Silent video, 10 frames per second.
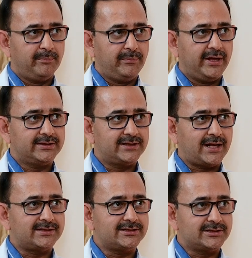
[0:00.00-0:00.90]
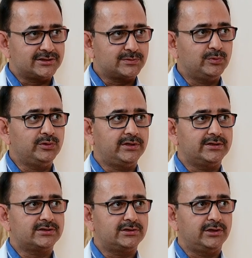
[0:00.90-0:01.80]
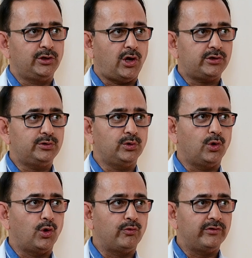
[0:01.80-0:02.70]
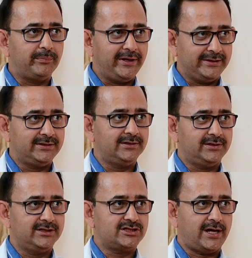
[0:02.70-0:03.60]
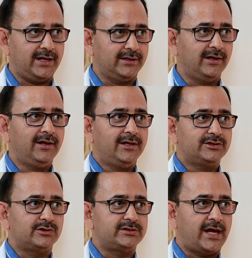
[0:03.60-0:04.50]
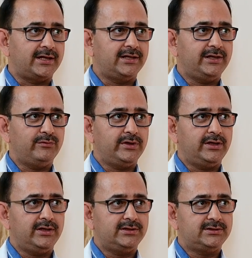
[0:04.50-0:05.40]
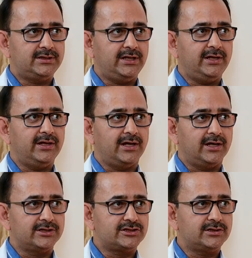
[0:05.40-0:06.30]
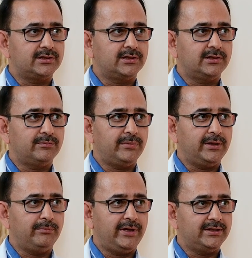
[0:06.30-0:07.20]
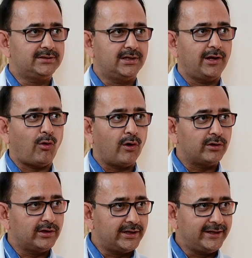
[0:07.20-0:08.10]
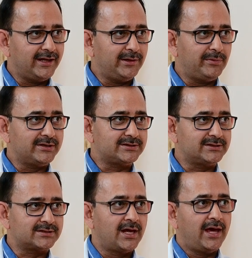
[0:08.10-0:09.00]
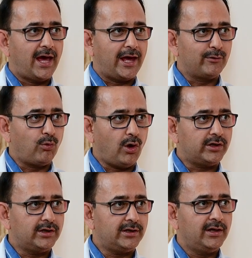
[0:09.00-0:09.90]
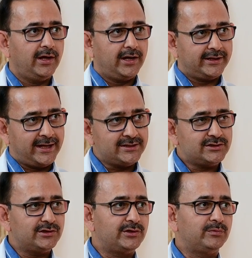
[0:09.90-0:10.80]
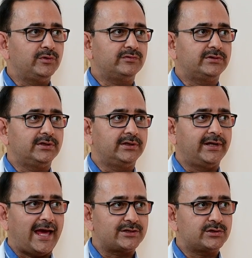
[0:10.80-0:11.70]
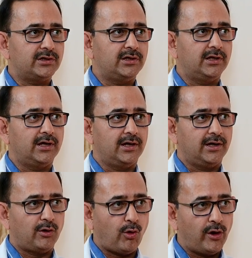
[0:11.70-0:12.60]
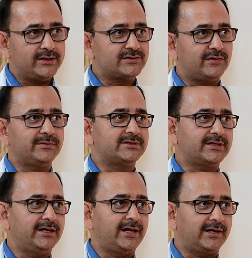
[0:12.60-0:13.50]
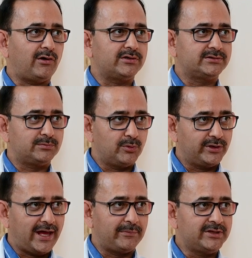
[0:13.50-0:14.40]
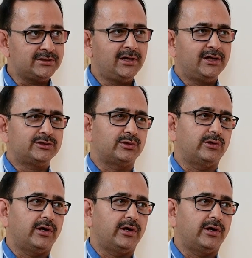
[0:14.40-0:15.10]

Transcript: make the transition smooth is not to overbathe the child. So generally we see children being bathed on the daily basis, and water tends to remove the natural oils from the skin and cause more damage. So